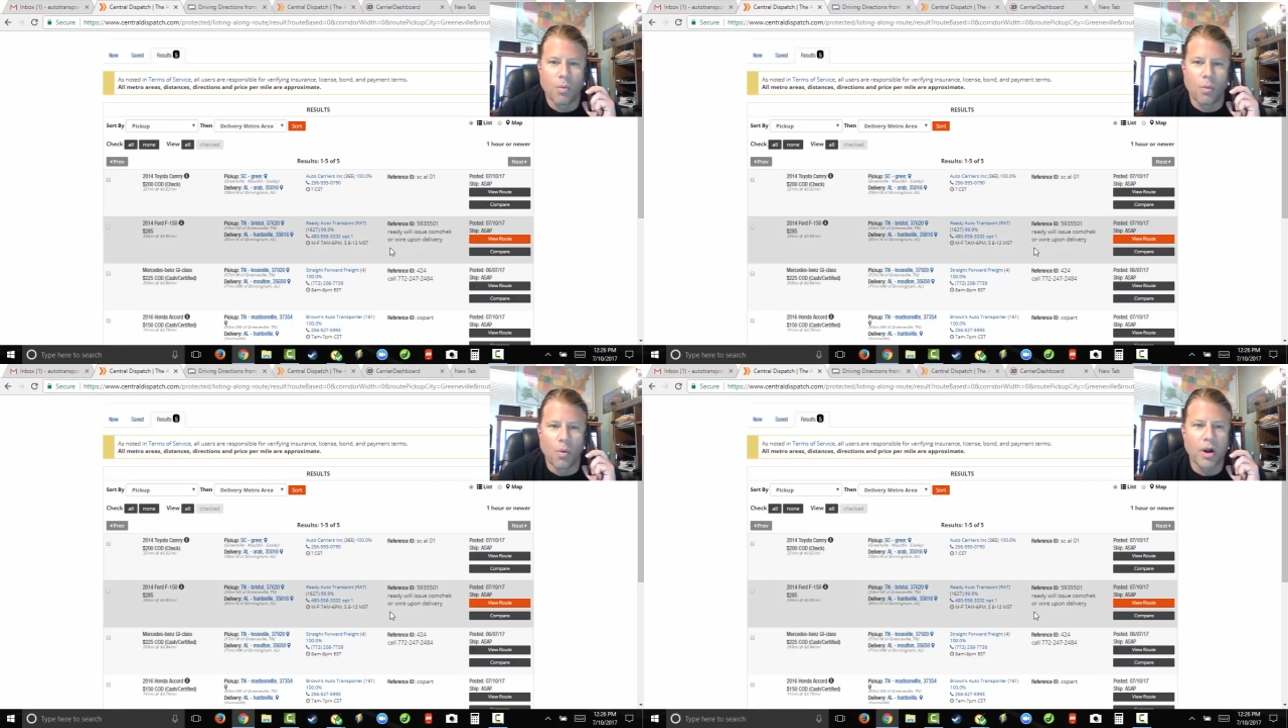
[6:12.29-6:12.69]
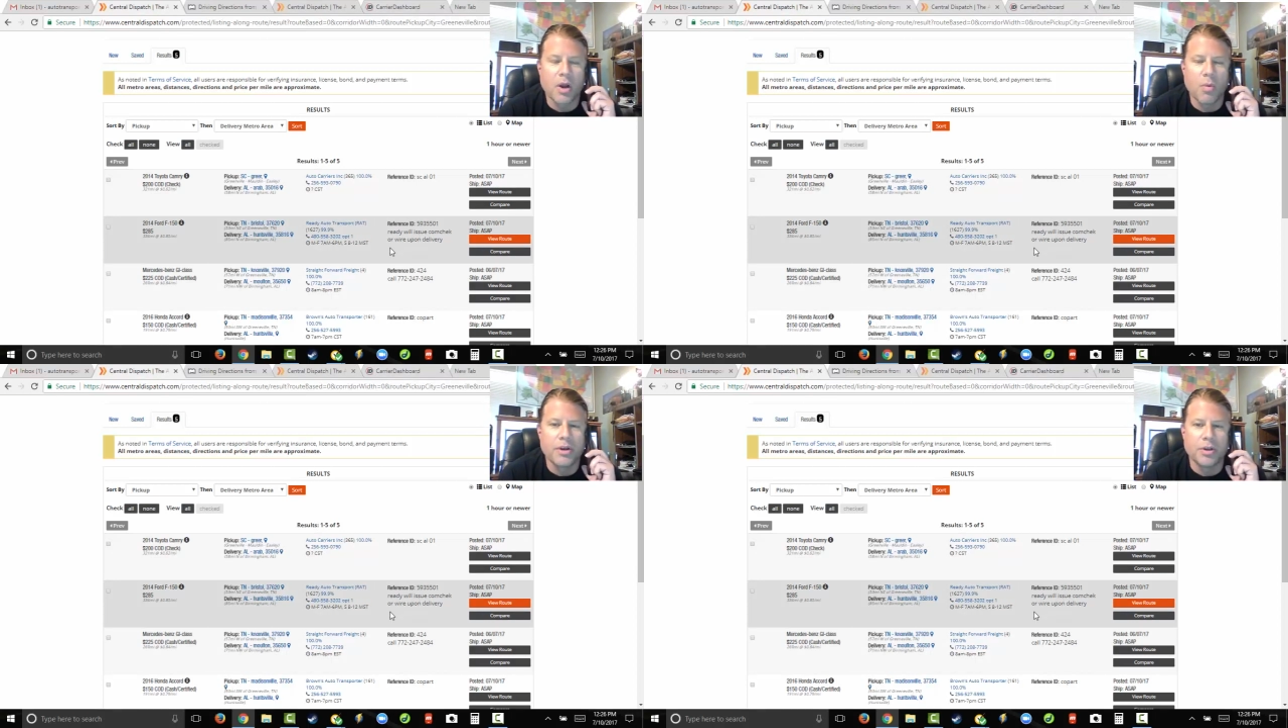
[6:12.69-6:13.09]
what
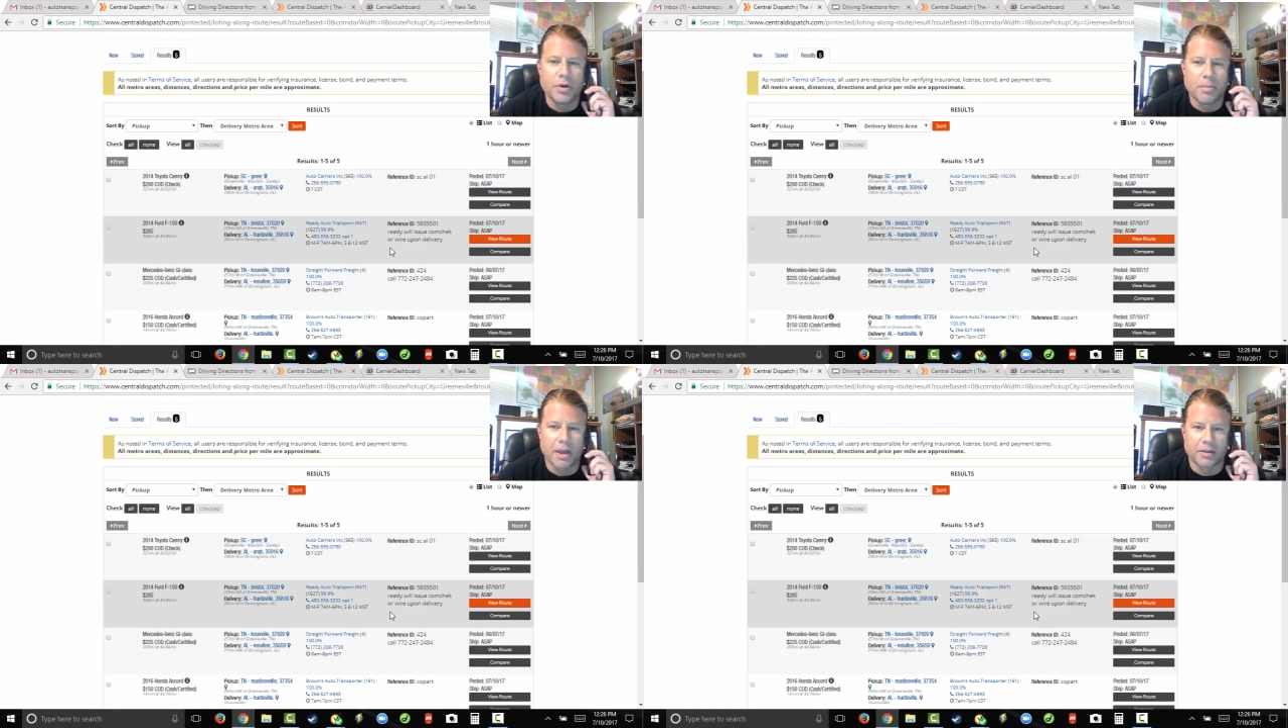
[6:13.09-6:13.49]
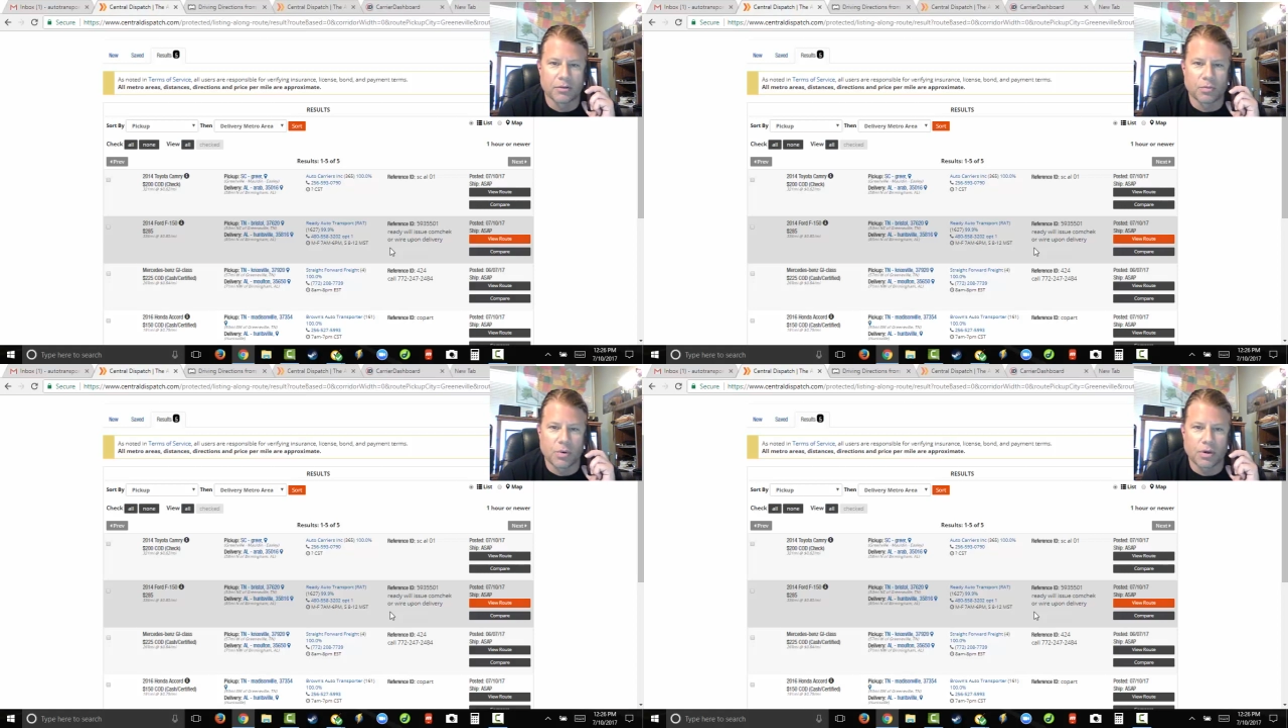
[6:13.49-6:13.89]
can we do to make
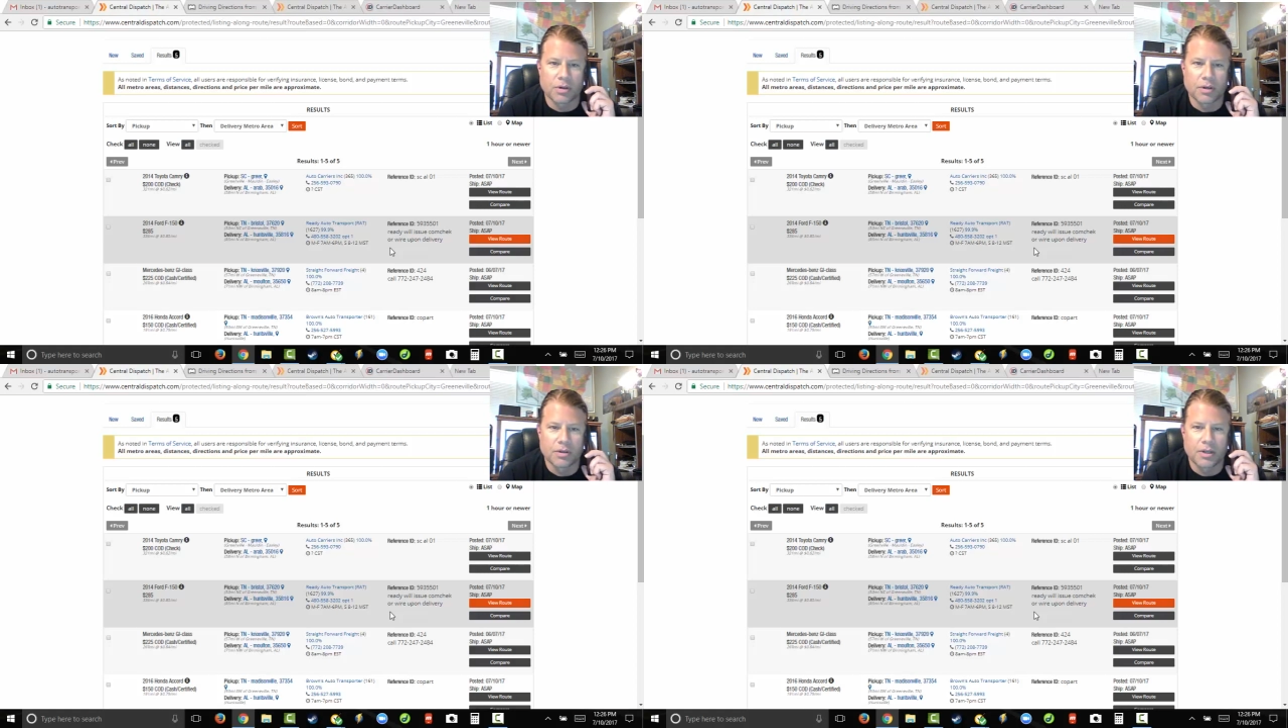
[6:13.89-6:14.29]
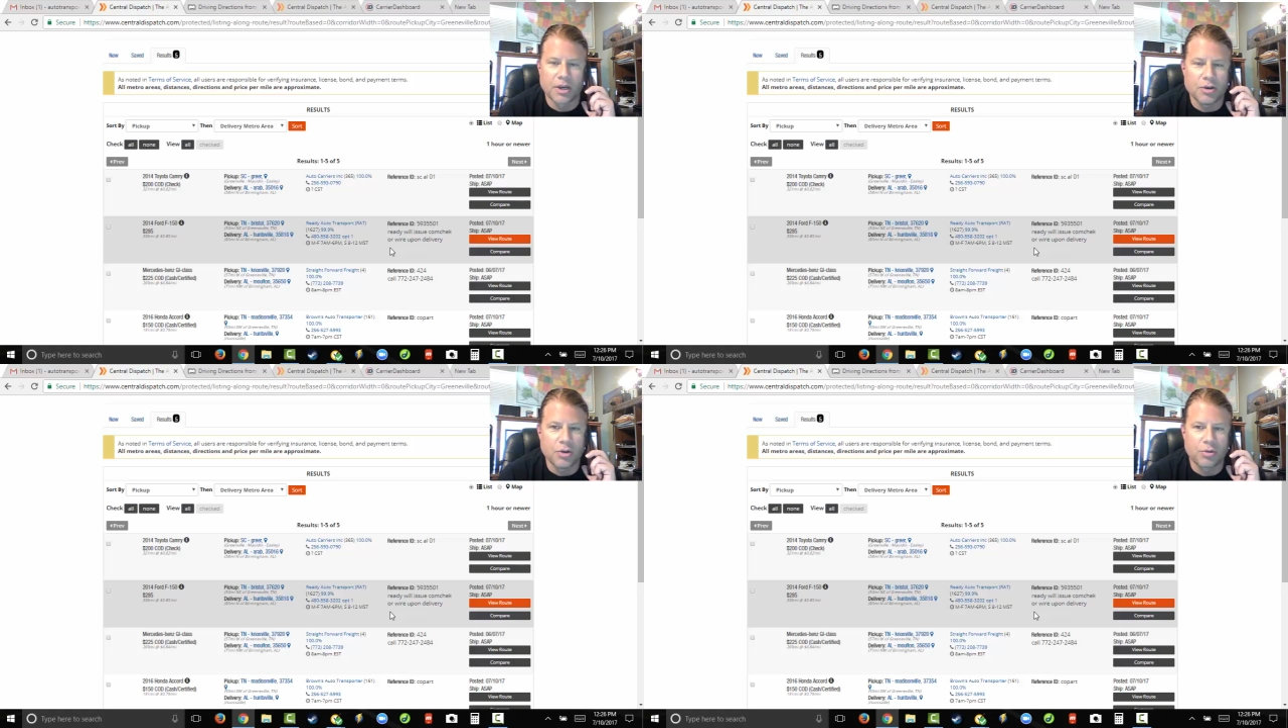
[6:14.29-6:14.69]
this work?
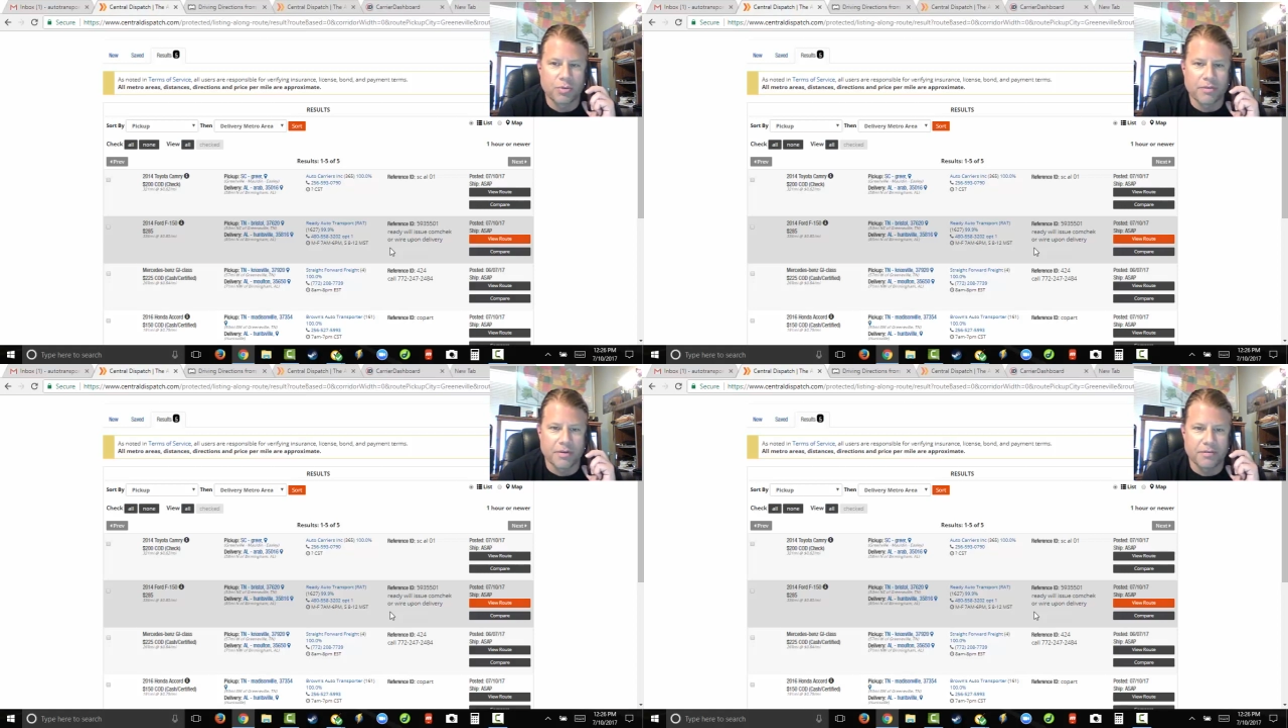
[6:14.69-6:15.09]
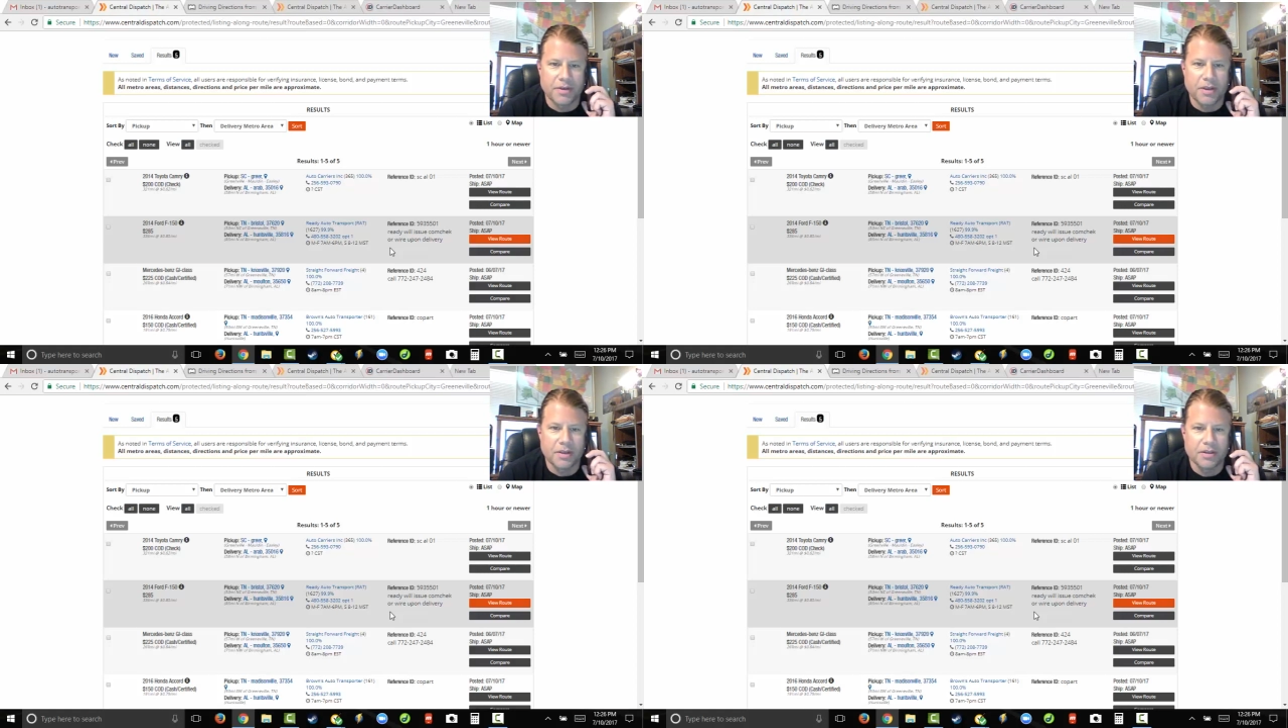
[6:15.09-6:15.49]
Can you do
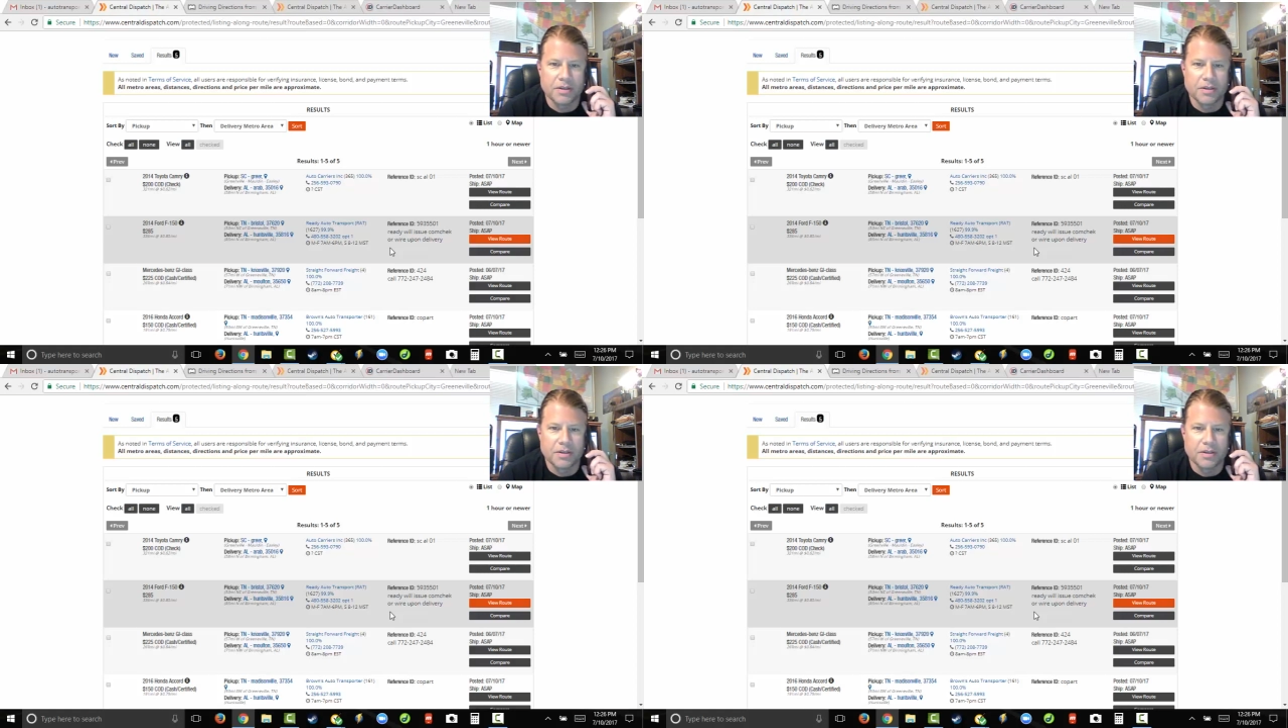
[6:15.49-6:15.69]
350?